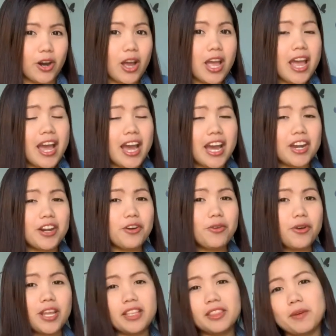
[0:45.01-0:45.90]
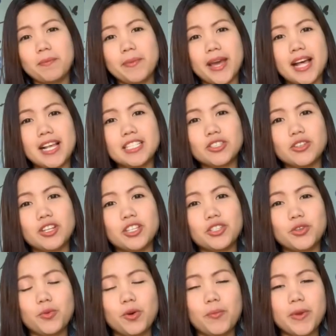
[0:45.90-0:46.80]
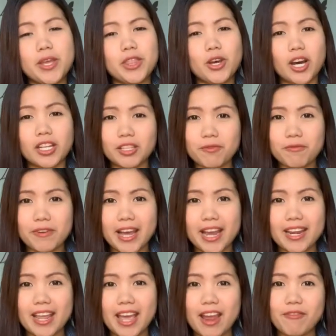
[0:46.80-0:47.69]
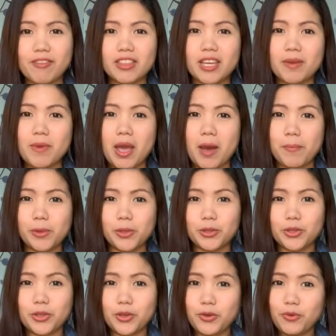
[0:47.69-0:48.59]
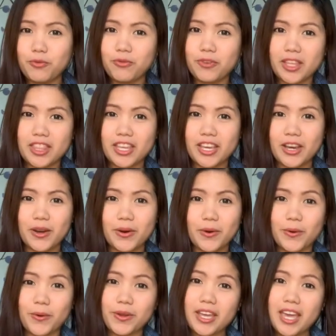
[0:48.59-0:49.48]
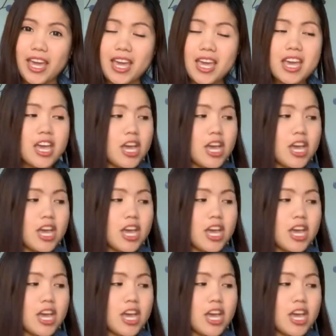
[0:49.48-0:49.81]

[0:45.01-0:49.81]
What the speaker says: and ring the bell so that you will be notified every time I upload new video, okay?